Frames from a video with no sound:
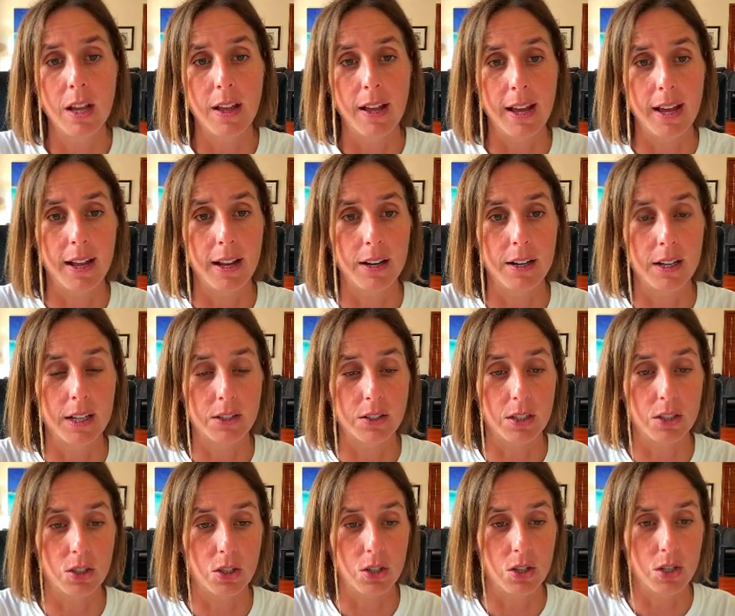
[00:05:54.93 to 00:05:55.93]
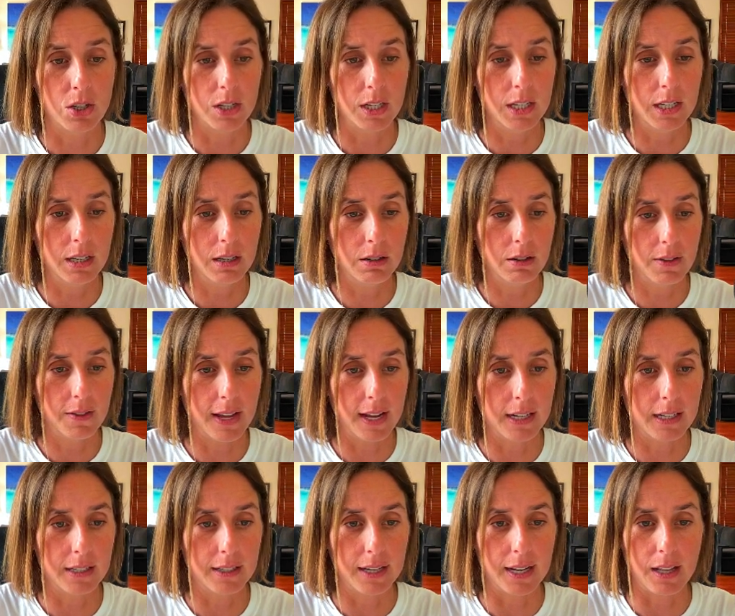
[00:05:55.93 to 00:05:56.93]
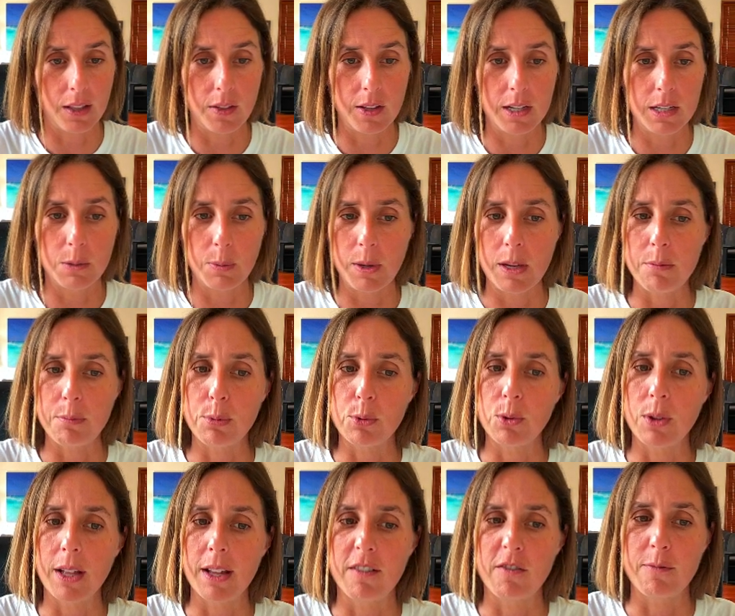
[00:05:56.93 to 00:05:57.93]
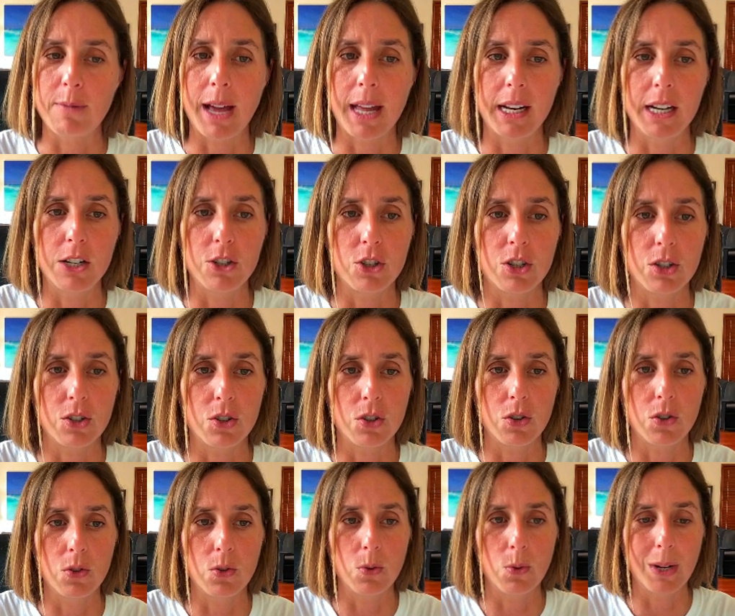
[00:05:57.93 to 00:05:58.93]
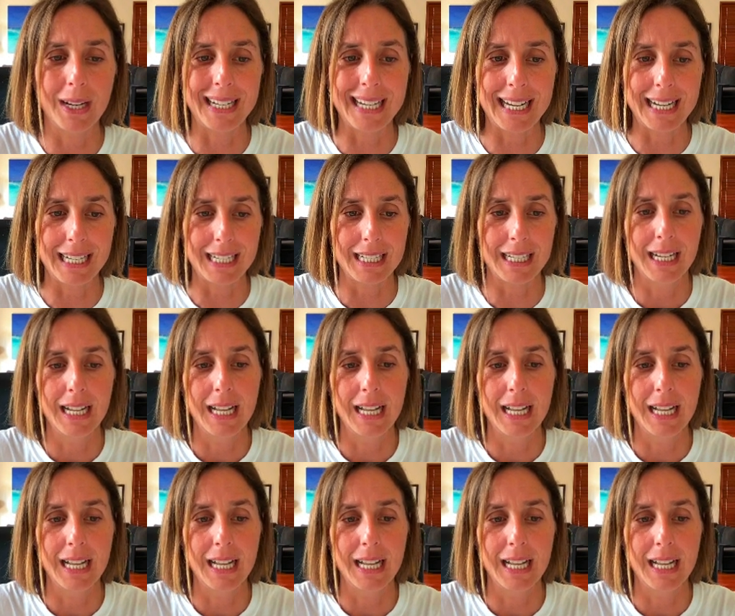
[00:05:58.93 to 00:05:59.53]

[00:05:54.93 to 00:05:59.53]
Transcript: And as I showed you here, that is how these people have managed to get